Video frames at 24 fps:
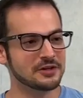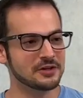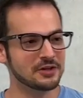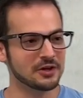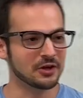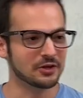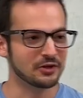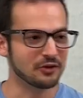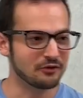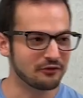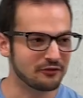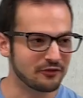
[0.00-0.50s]
a
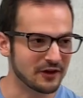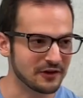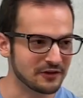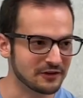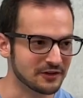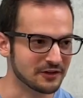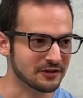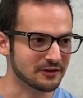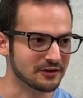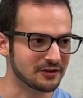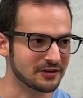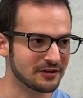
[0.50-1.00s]

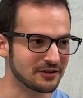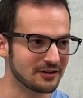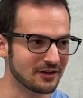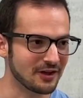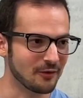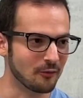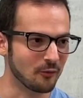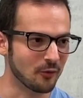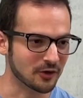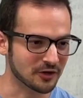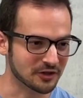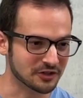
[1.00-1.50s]
defendant and
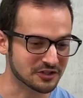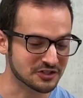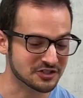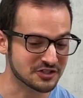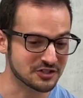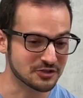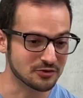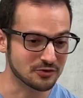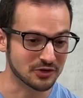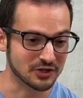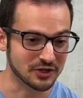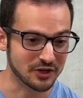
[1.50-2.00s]
wanted to
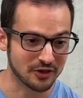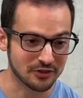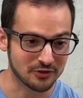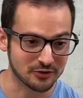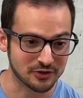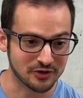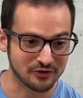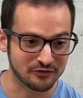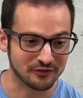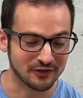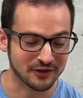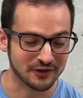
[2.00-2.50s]
sue another
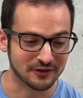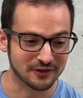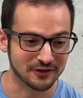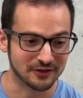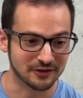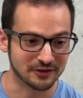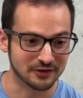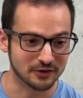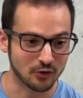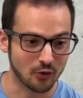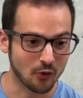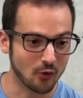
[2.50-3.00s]
defendant,
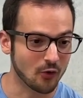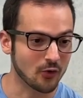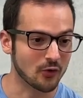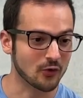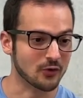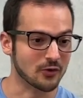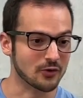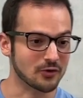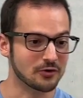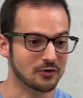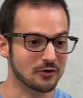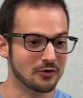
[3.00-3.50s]

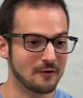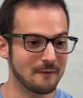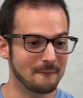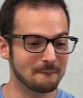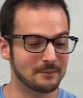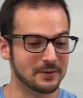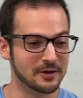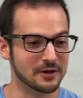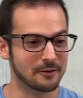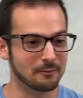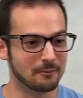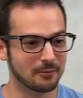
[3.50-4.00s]
or
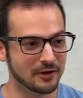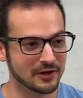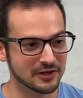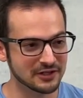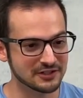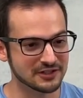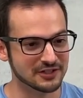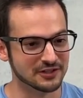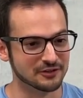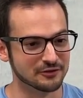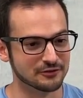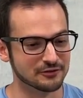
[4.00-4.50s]
been a
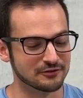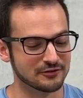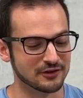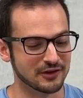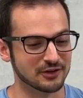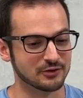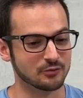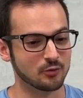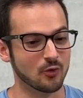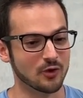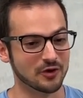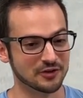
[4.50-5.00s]
plaintiff and
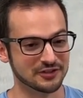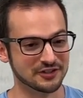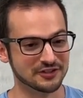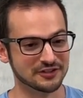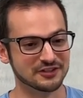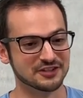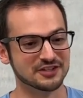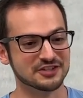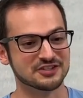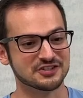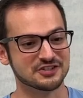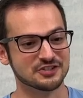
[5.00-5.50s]
wanted to
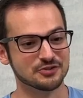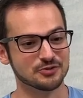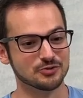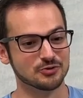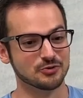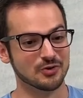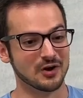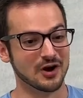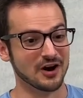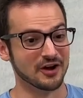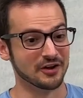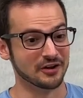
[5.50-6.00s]
sue
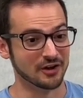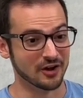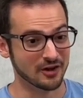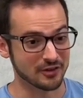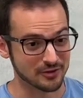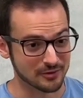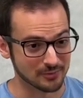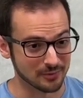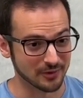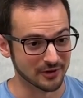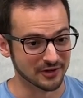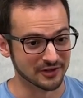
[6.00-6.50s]
another
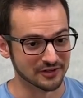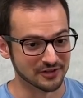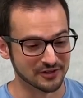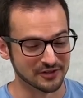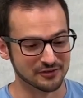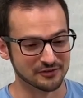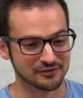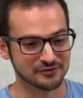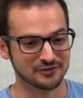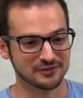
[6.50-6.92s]
plaintiff?